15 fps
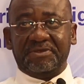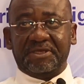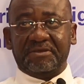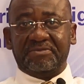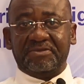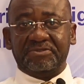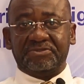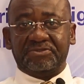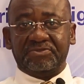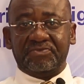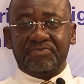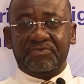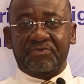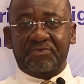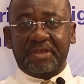to be able
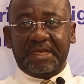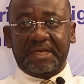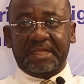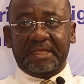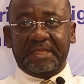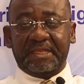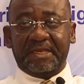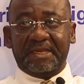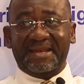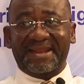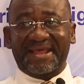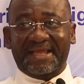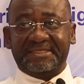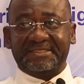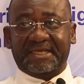to really
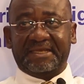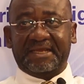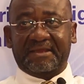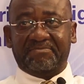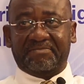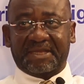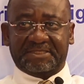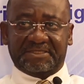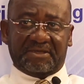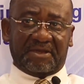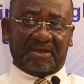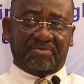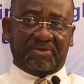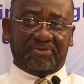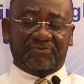nurture that
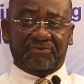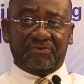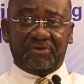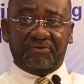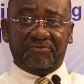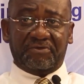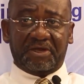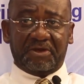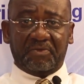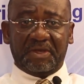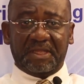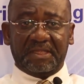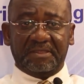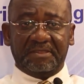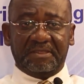particular portfolio very
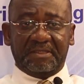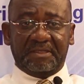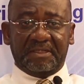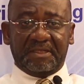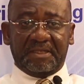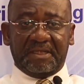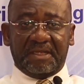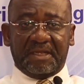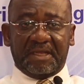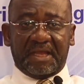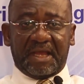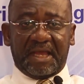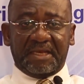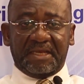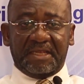well,
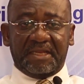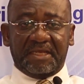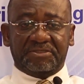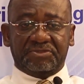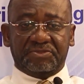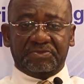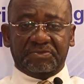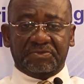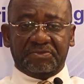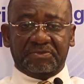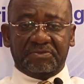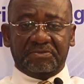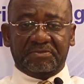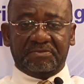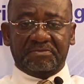I needed
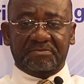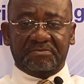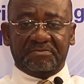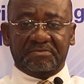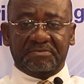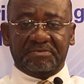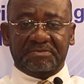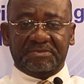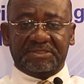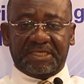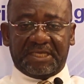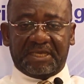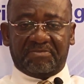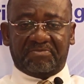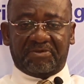to
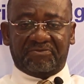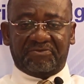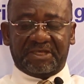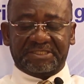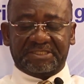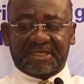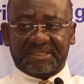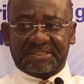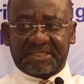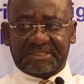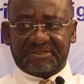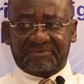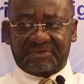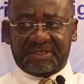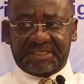take a professional
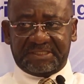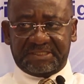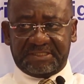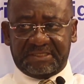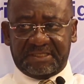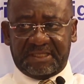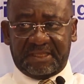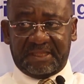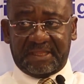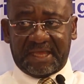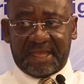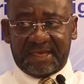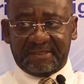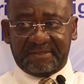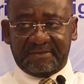certificate in
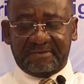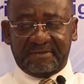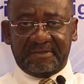that.